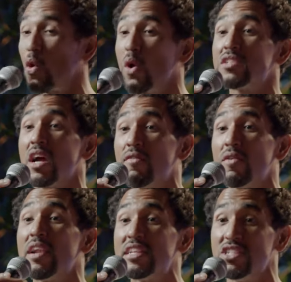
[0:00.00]
the course of
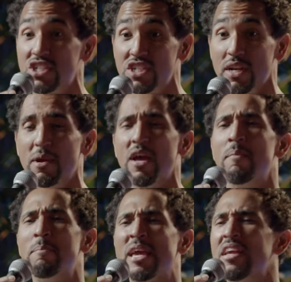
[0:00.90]
relationship,
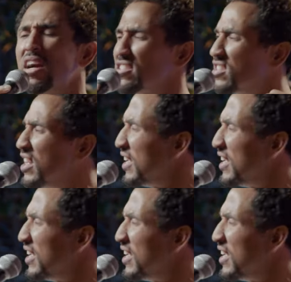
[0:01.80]
making us the